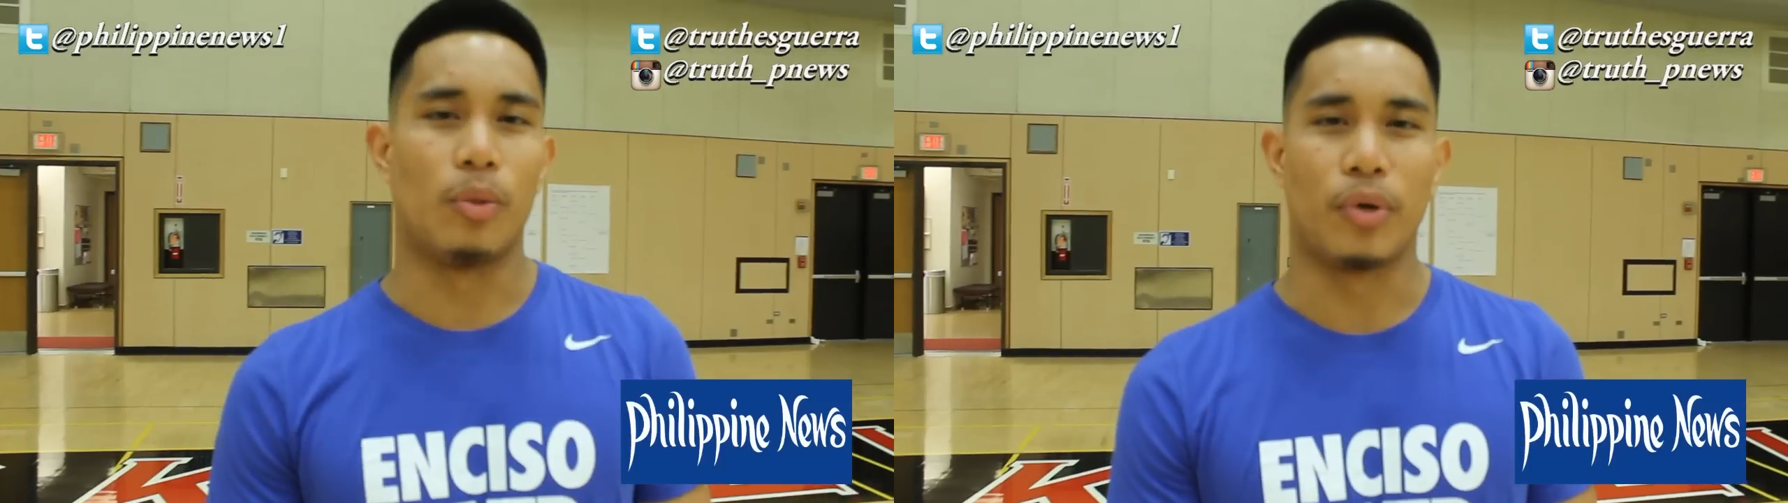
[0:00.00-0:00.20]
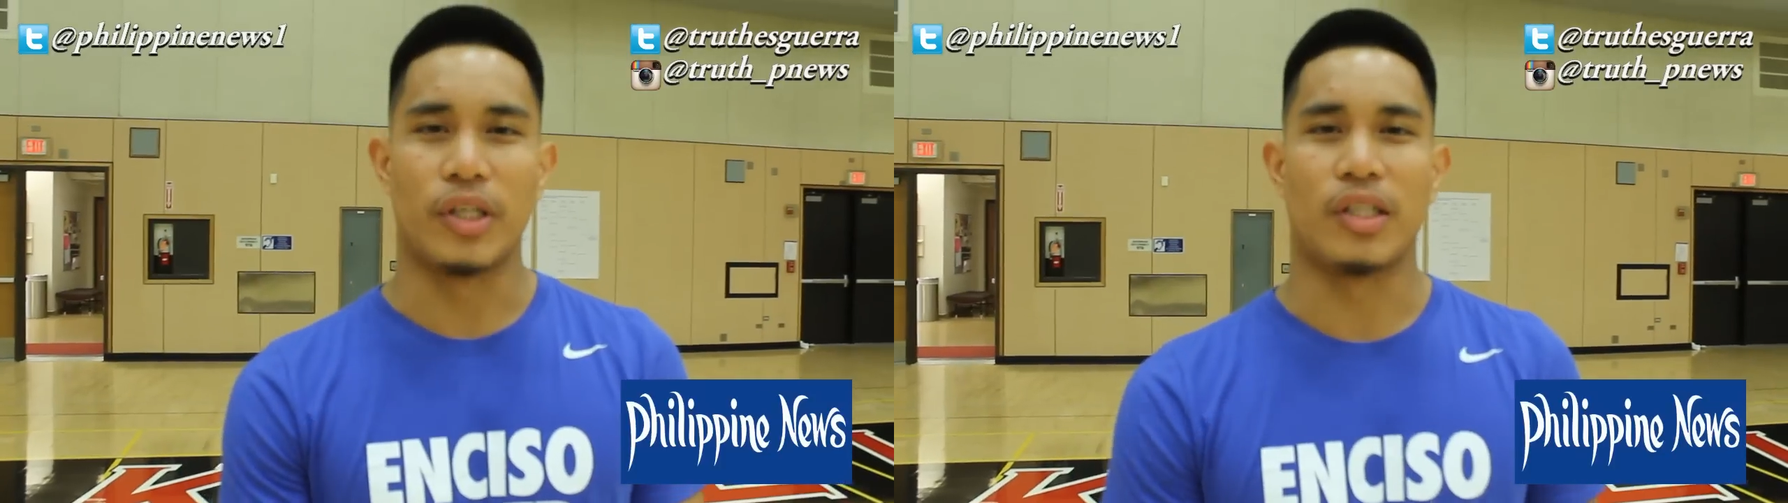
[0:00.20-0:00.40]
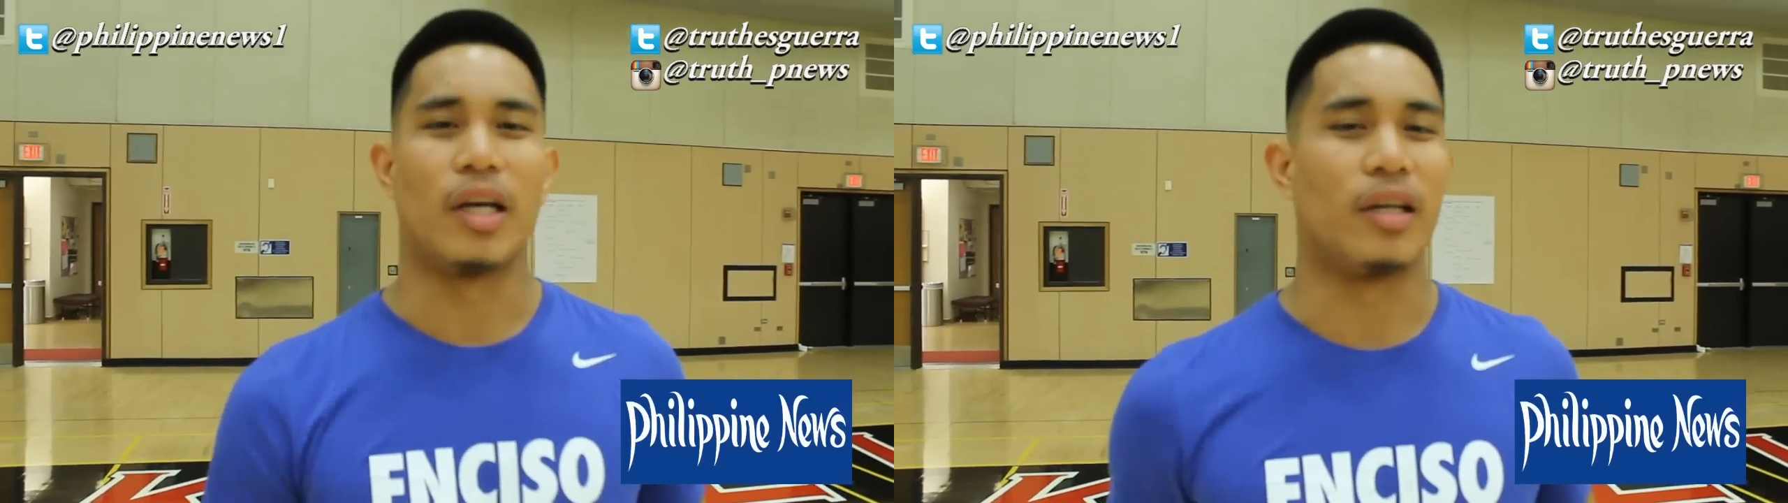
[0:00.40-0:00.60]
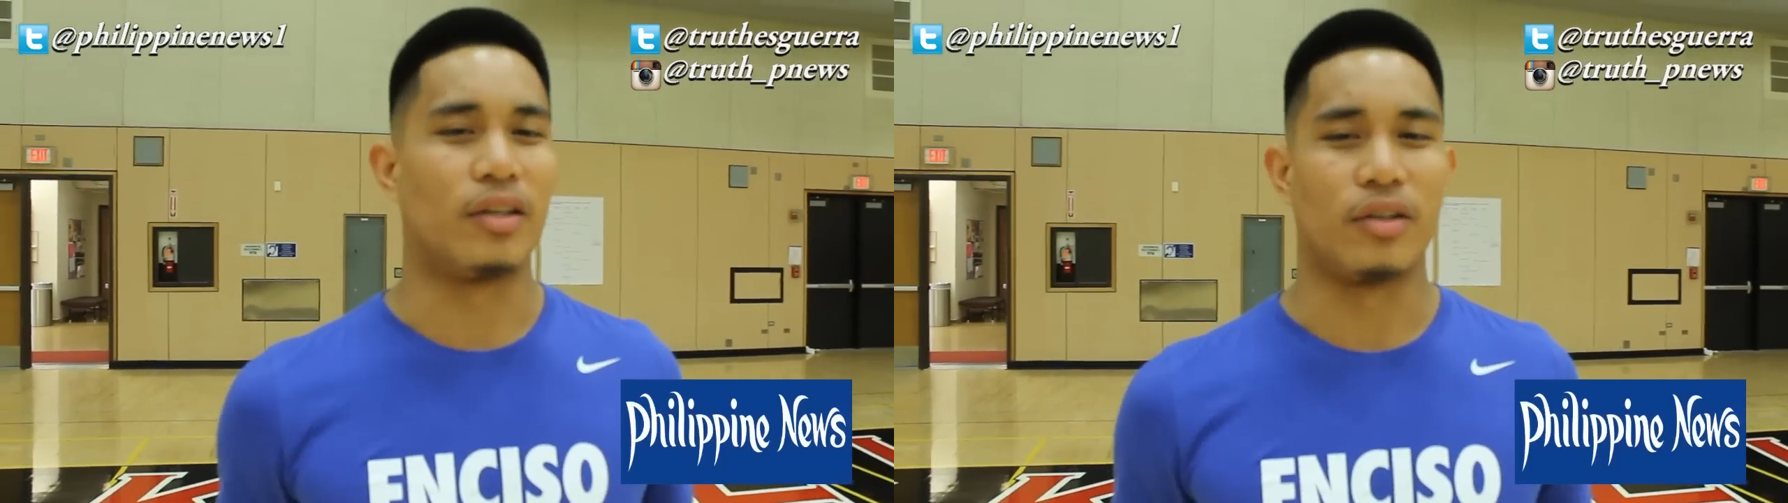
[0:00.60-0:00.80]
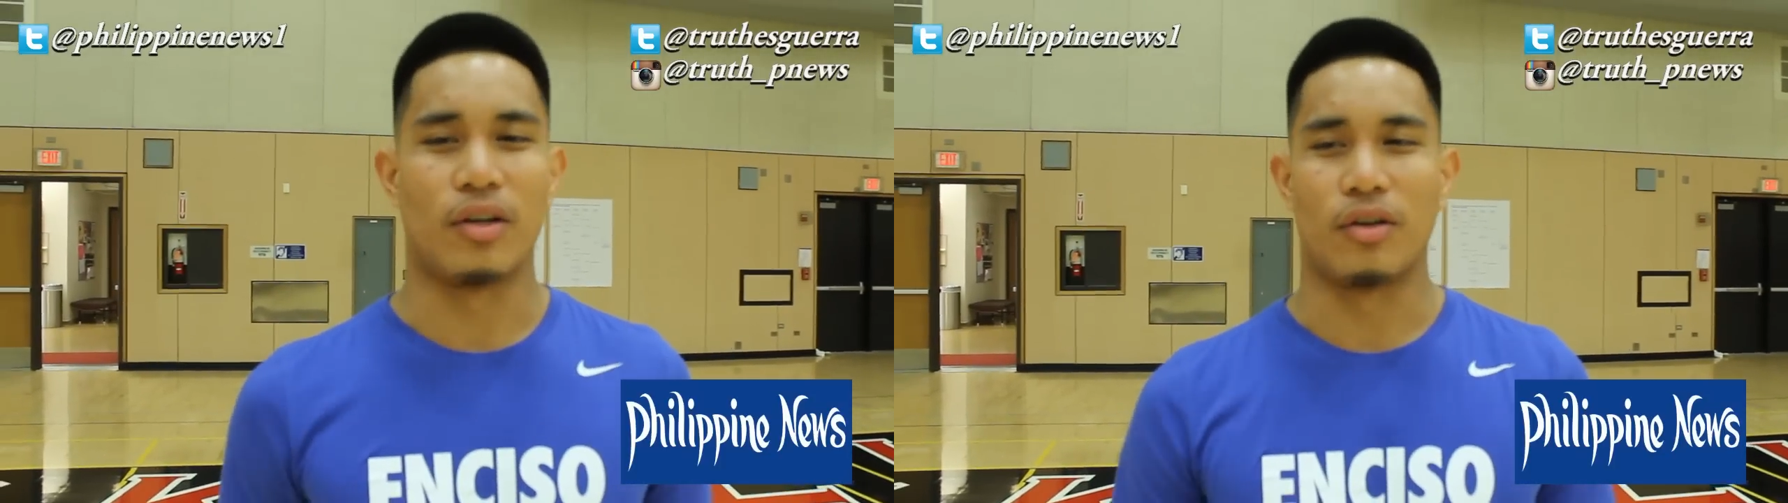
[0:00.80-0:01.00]
appreciate,
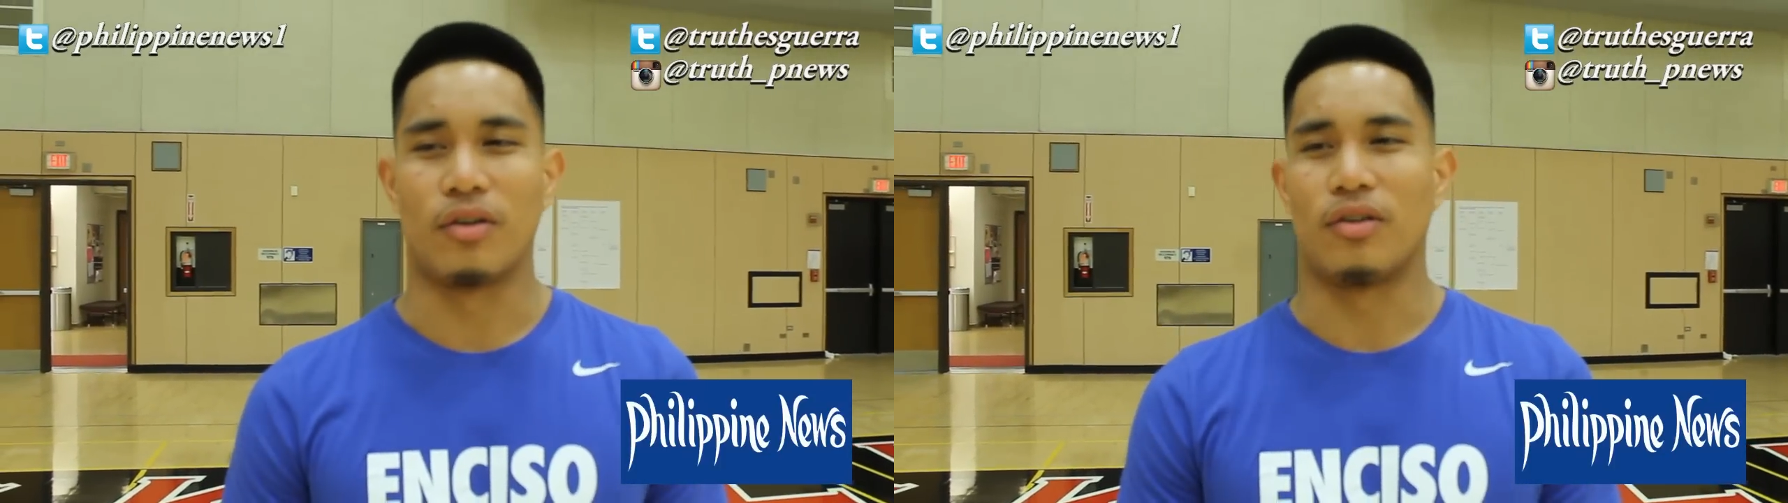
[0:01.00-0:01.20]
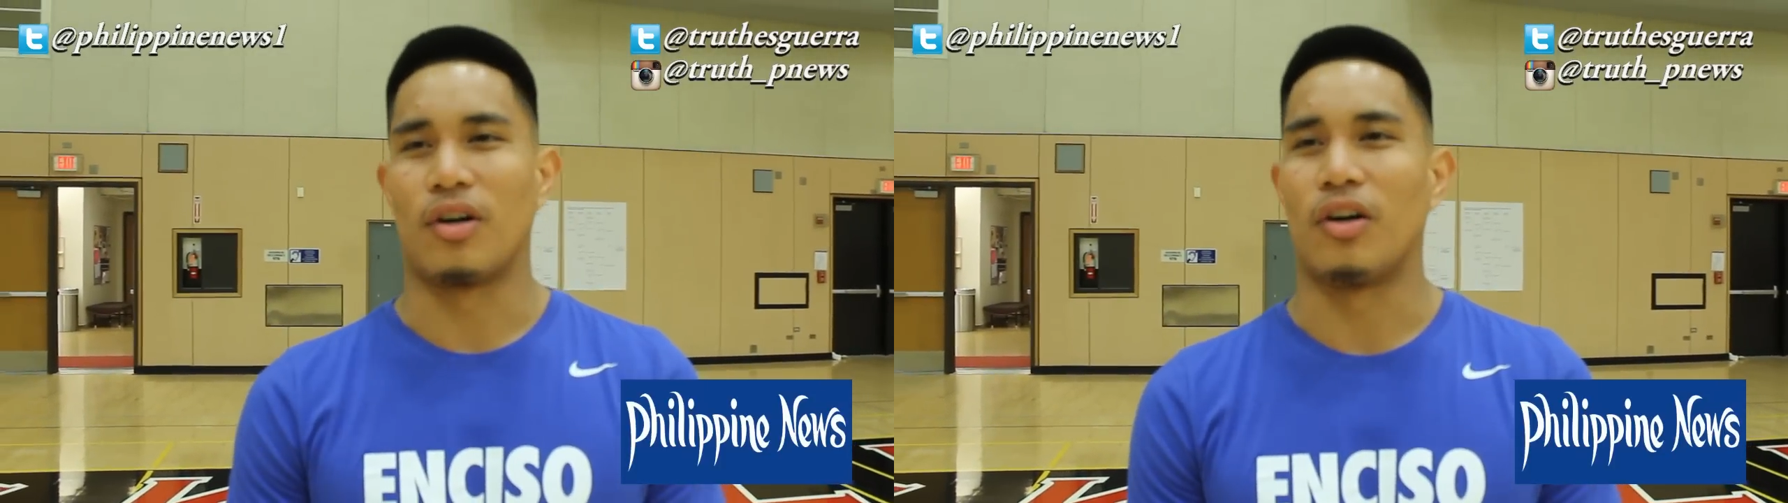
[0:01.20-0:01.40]
you know,